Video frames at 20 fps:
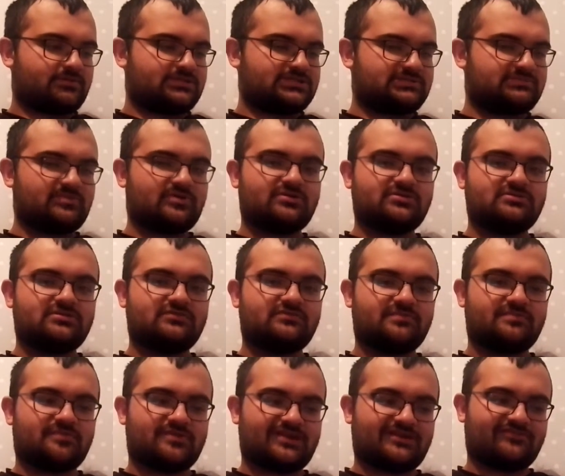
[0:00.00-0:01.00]
Tomorrow
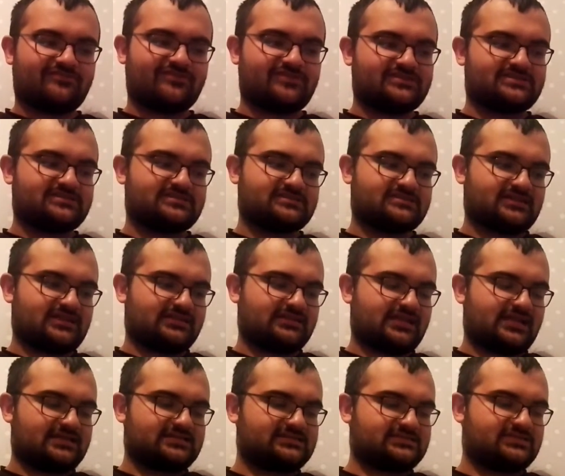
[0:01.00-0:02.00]
over breakfast, I'll
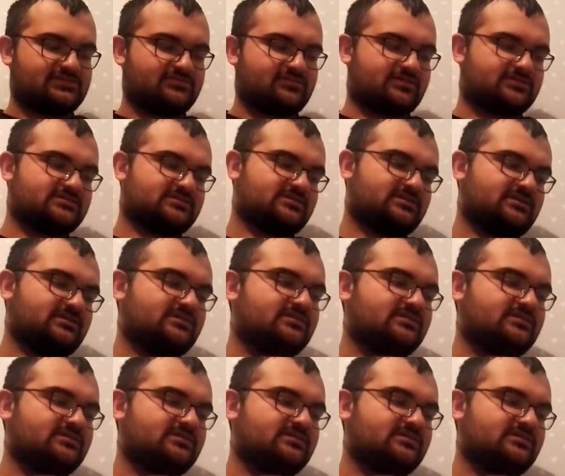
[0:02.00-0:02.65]
ask you not to